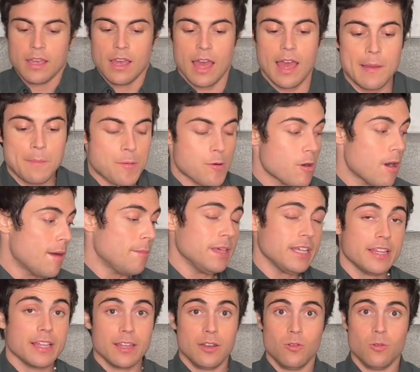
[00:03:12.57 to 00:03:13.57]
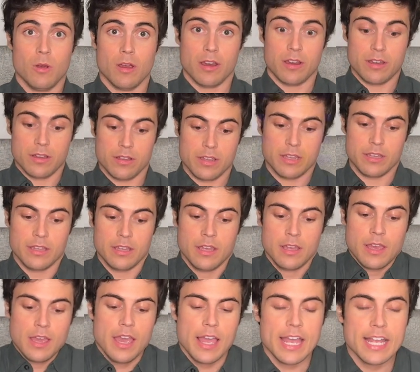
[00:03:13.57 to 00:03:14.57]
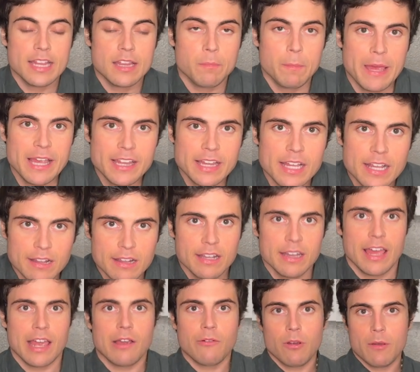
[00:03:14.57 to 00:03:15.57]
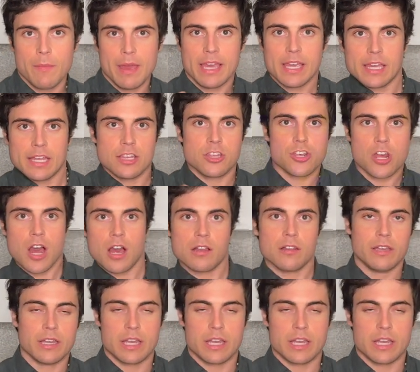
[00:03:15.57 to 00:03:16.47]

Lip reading: I promise it'll work. It's basically like we're making chocolate